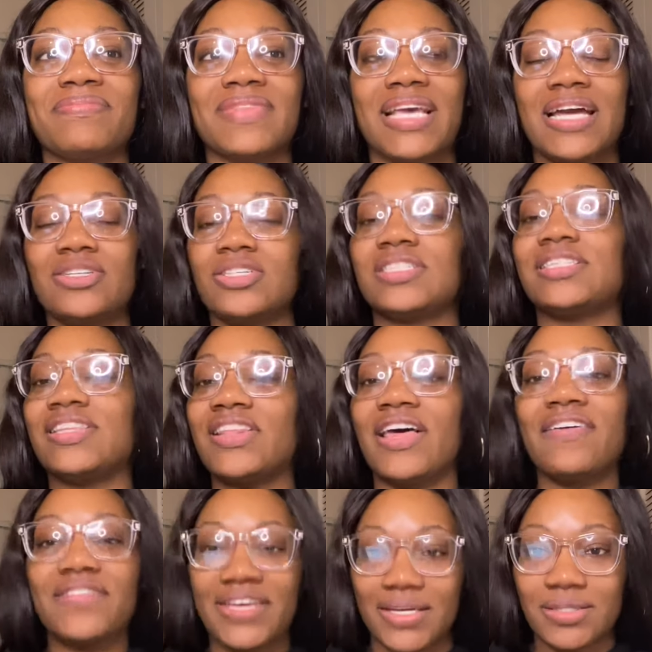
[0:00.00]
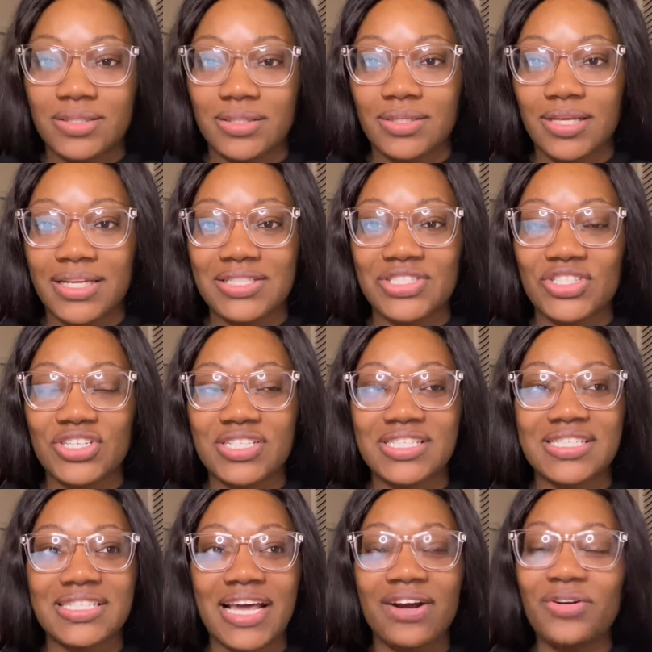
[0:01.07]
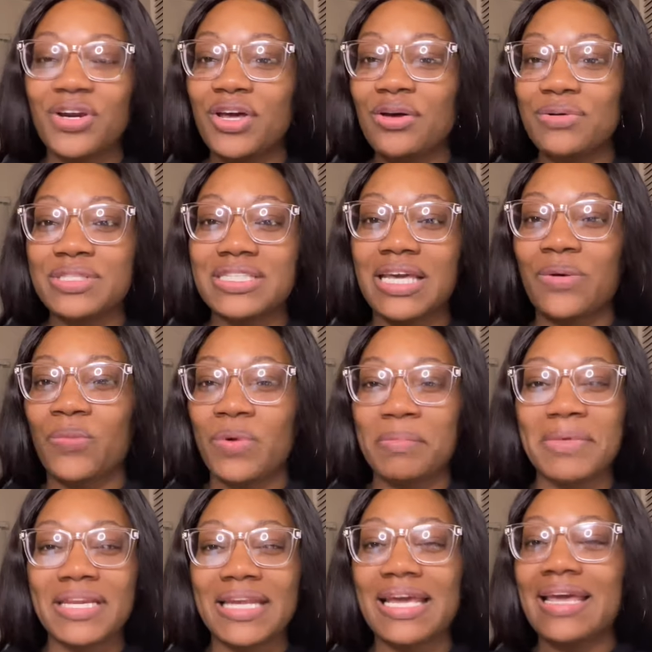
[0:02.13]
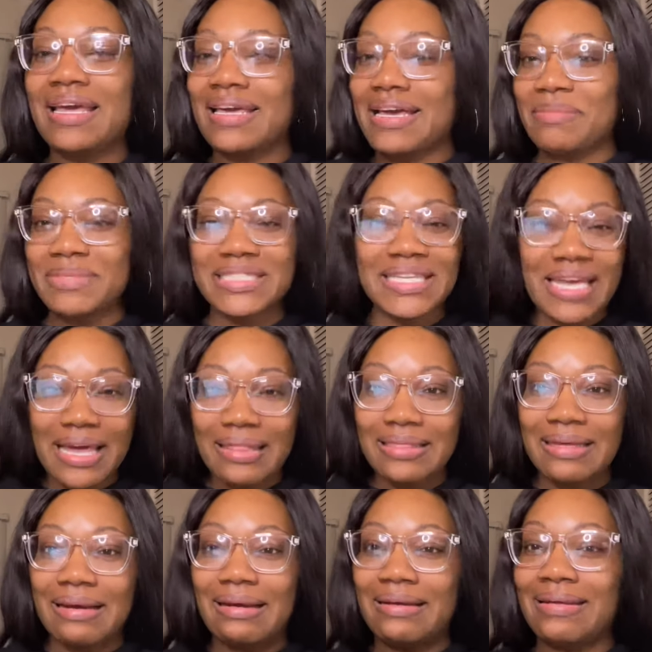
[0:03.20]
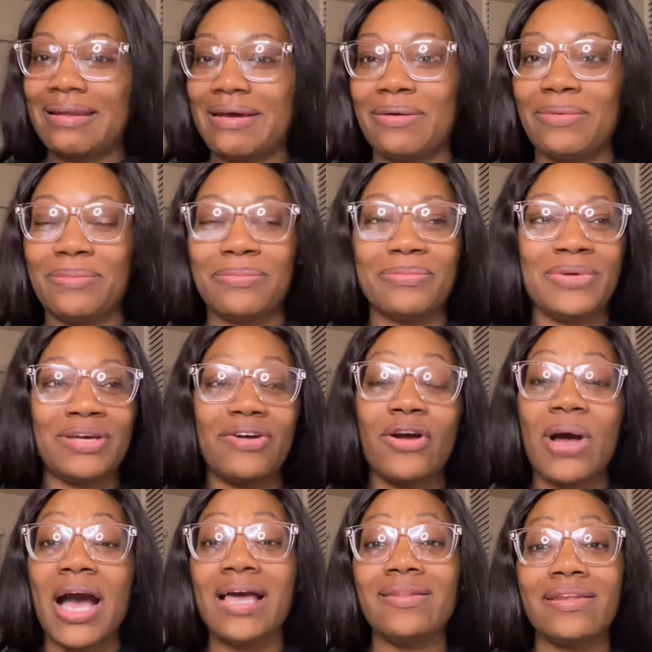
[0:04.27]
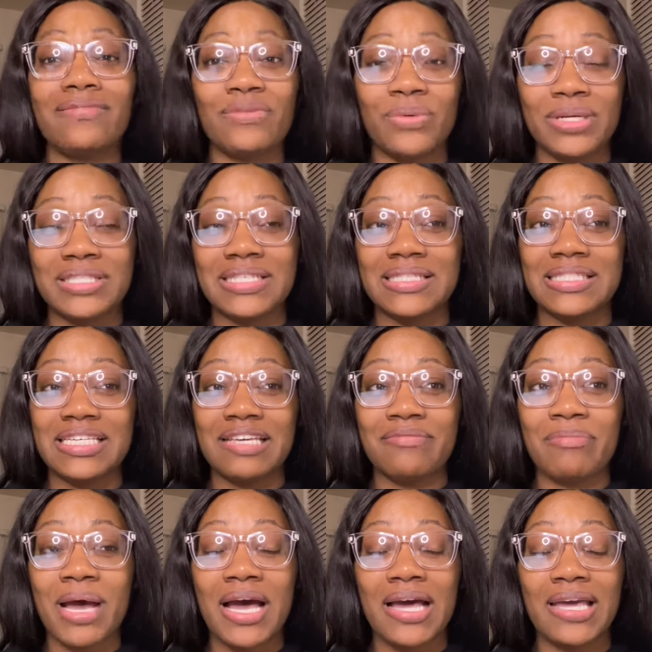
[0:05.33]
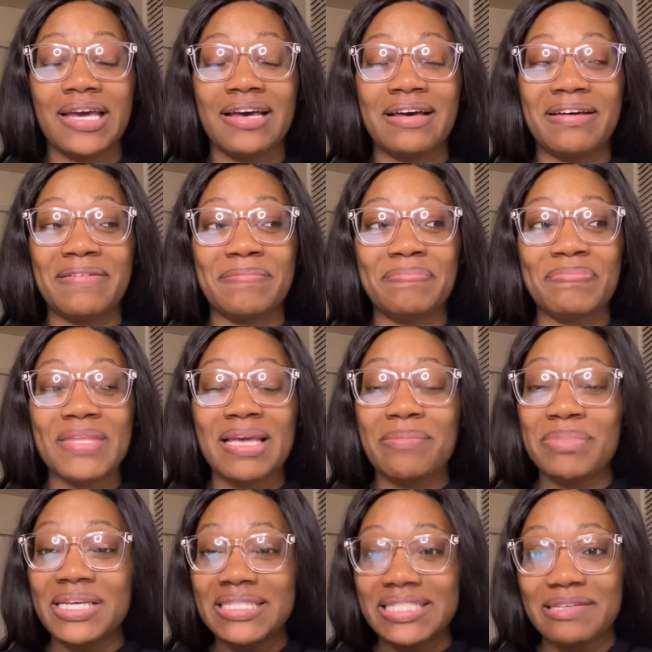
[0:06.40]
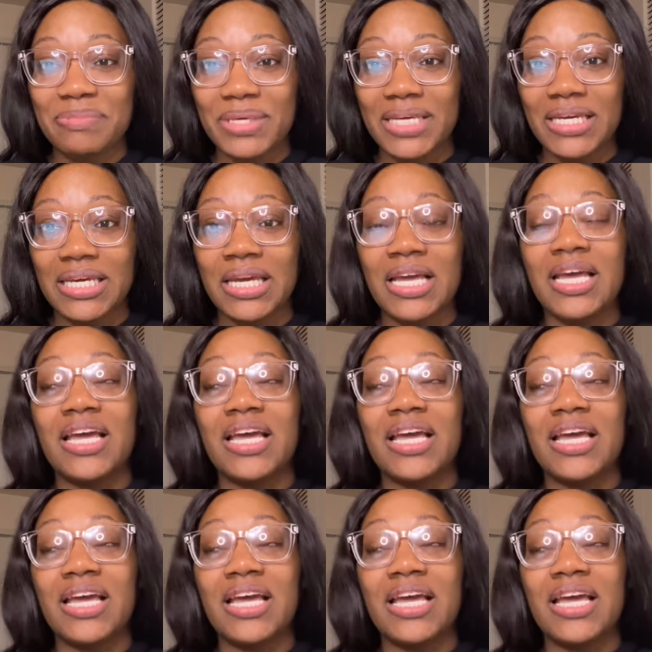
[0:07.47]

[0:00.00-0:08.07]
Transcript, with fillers: I just love it. It's just, I don't know. It's like women coming together, you know, we grow. I love going to see my um, PCP.